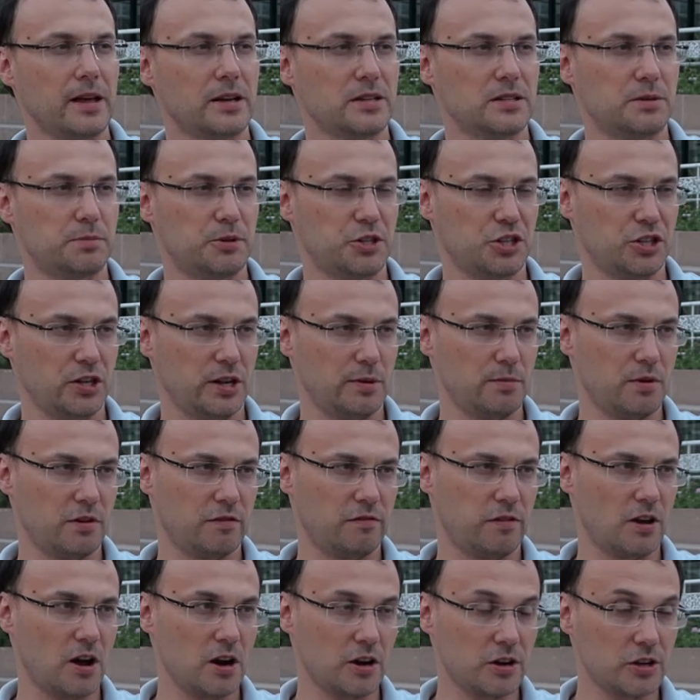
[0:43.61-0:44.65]
especially among
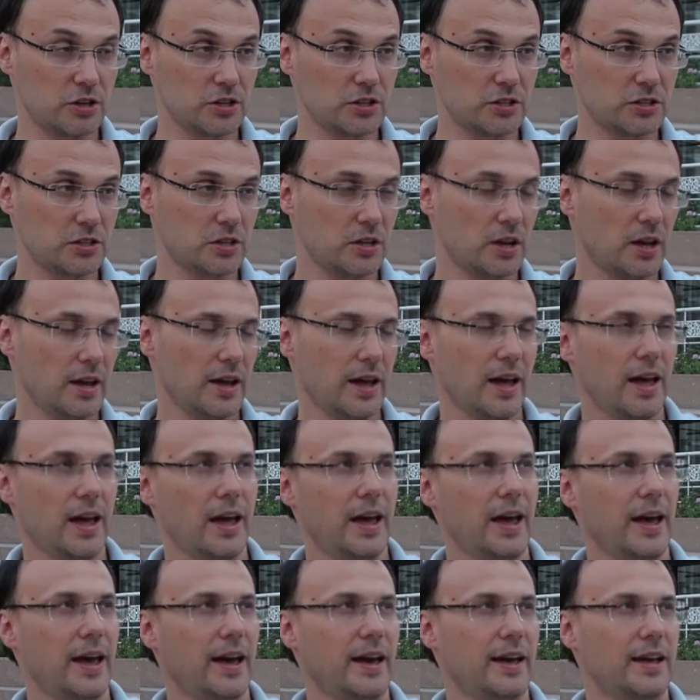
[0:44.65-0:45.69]
vloggers,
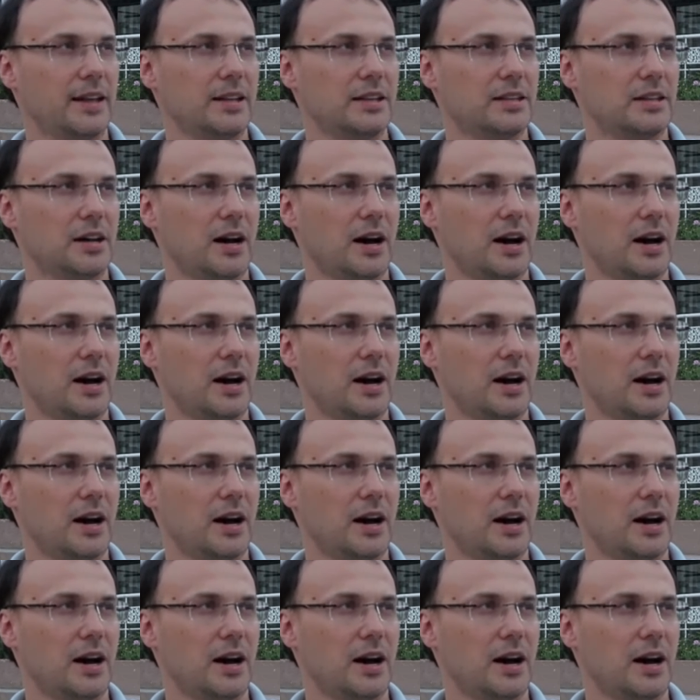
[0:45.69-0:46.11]
and